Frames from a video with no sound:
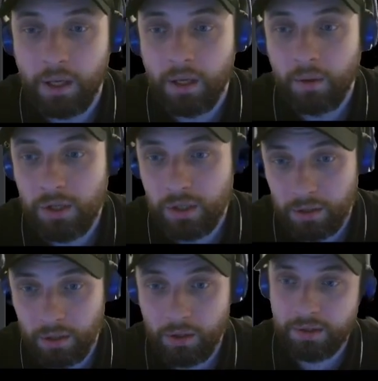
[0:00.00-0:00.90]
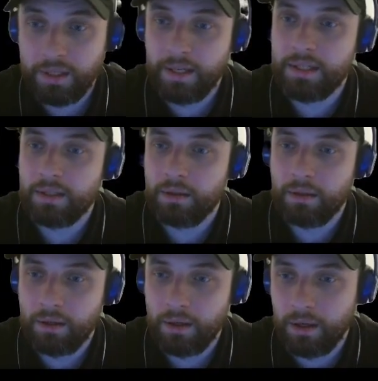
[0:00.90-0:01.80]
Which also nice.
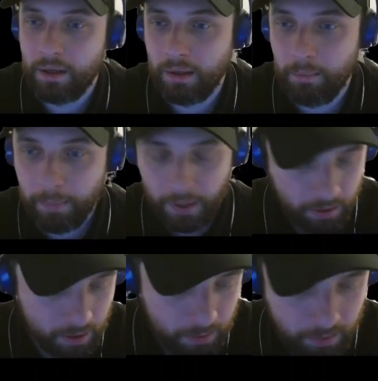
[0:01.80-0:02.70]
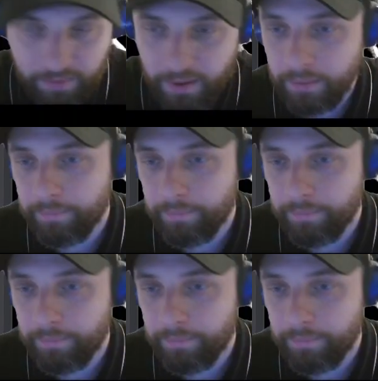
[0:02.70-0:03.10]
Compiler, our friend.